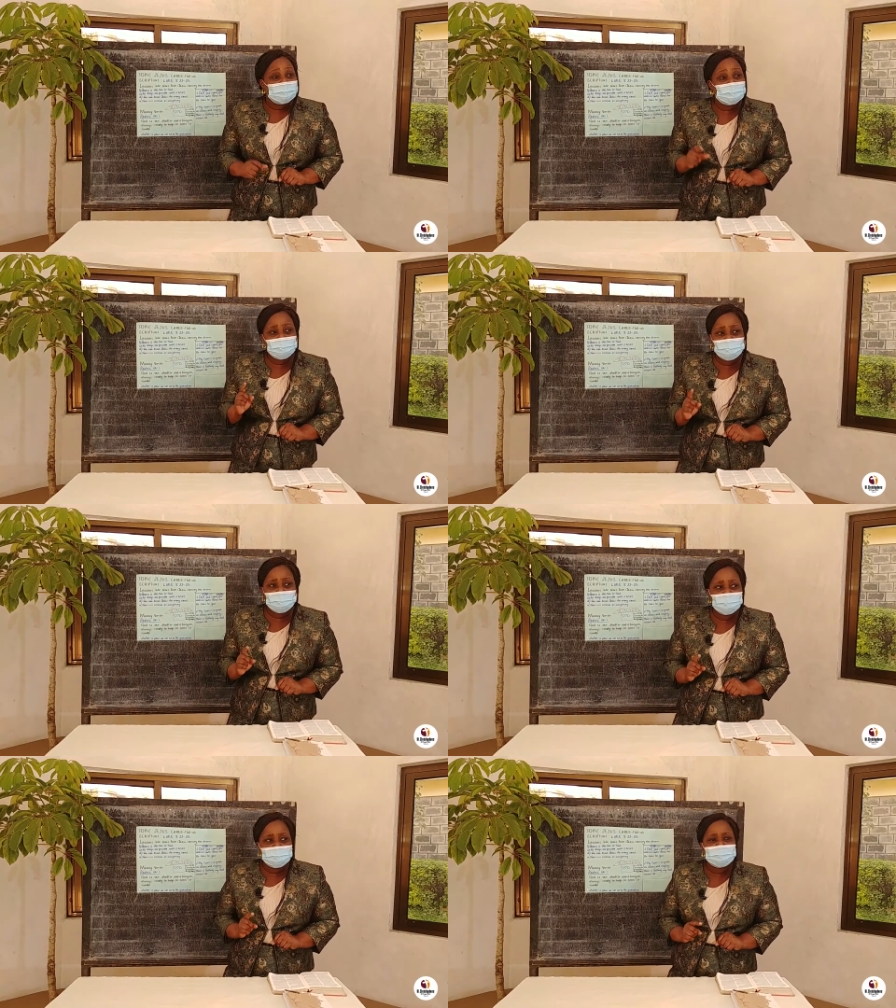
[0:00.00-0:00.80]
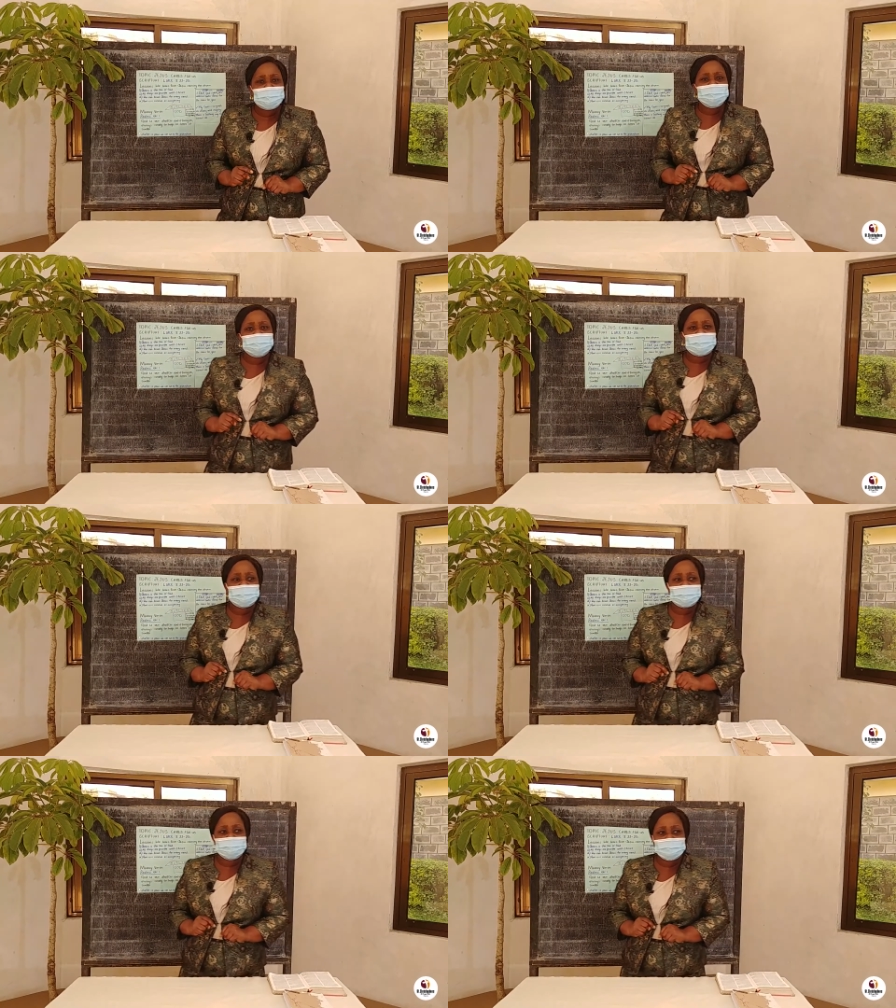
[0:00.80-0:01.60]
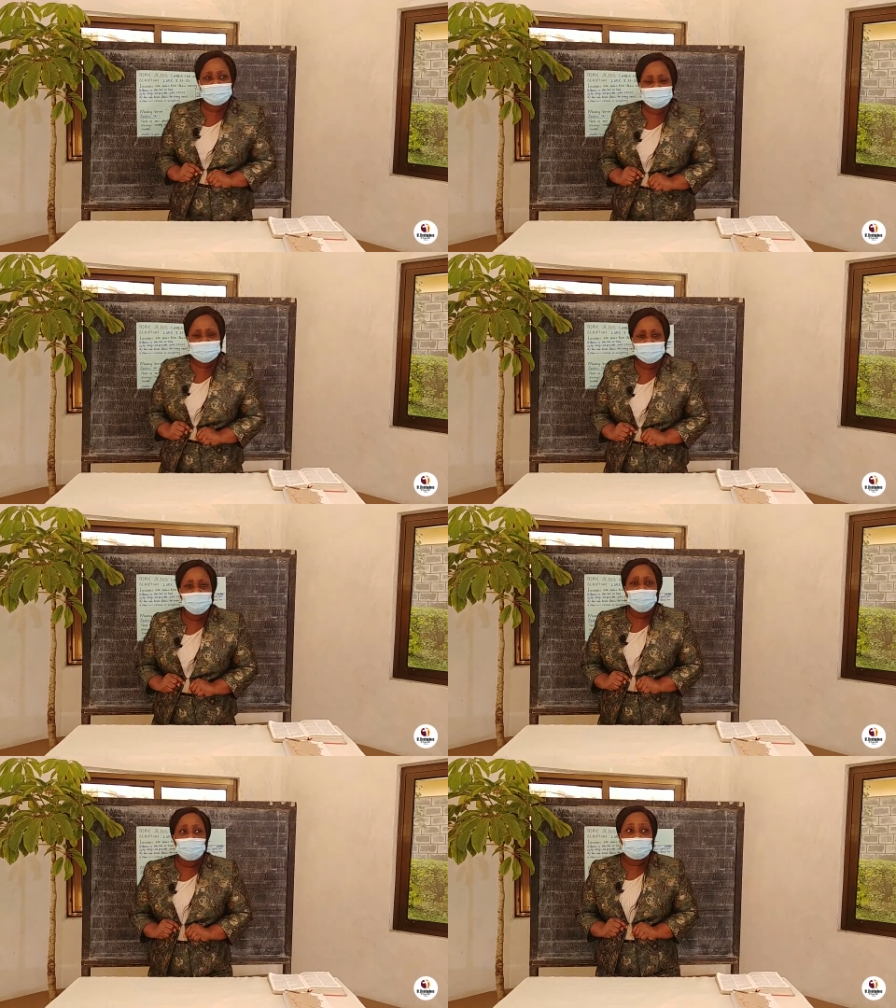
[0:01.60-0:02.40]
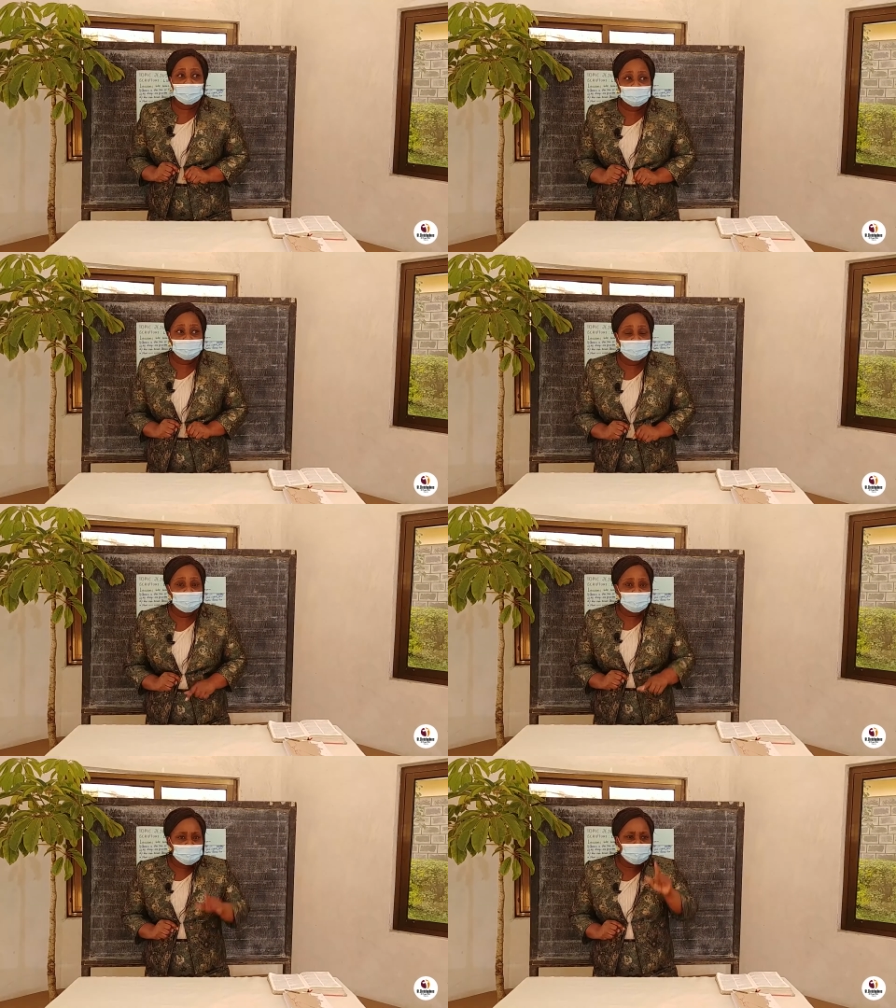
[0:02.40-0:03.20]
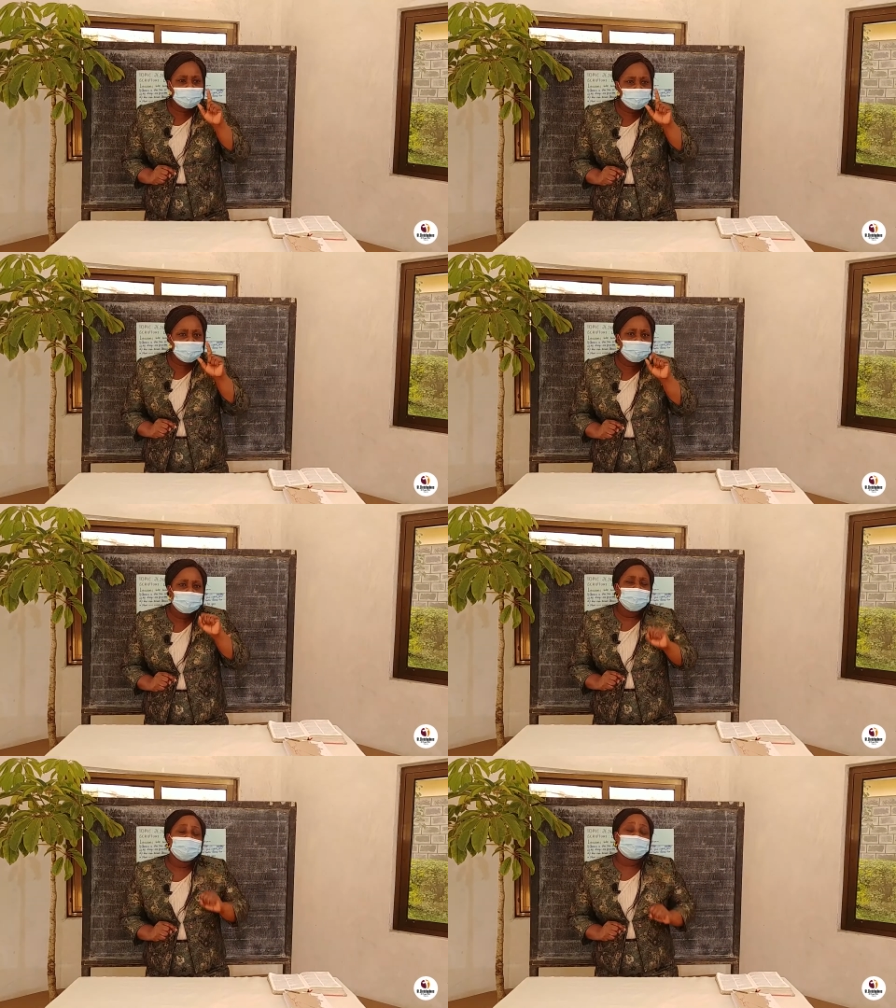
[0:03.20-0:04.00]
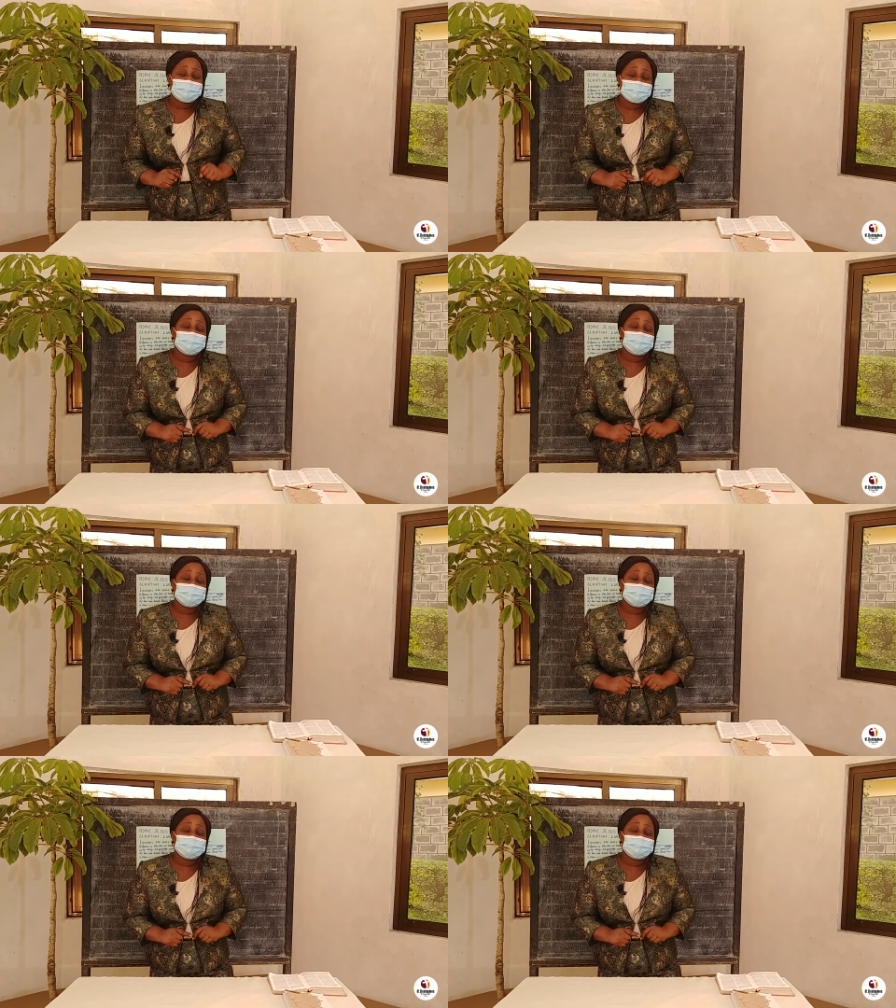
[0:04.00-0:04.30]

Do you know? They were telling themselves, wow, true, this